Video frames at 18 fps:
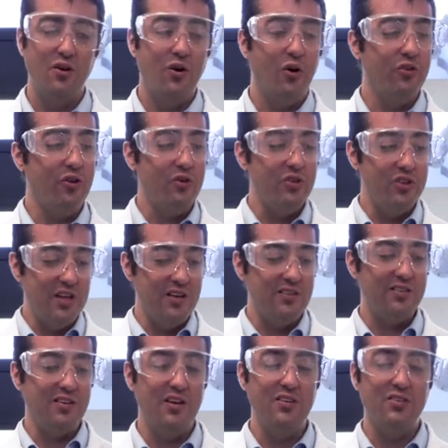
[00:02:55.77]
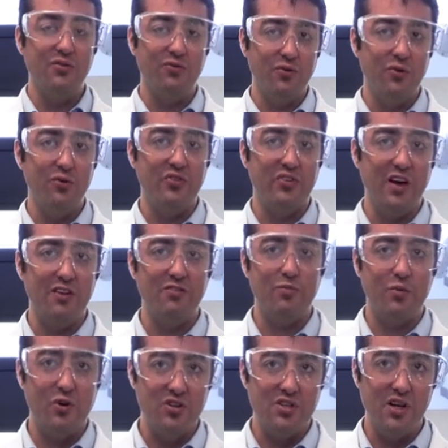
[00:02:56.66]
Although this is a food safe
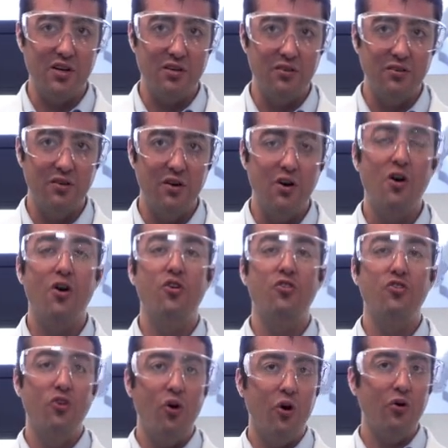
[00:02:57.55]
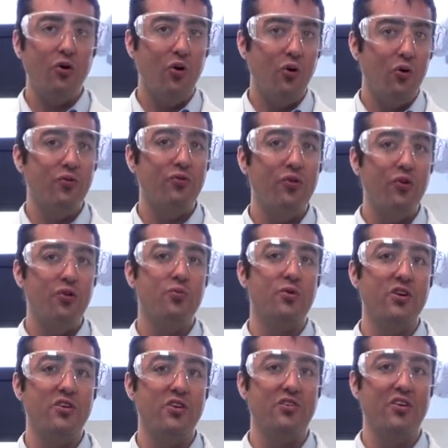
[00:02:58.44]
printer, not all food
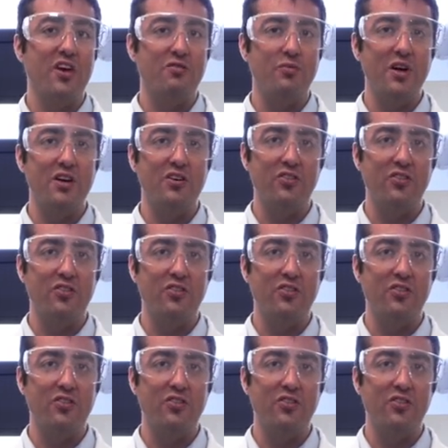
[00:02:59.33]
printers have been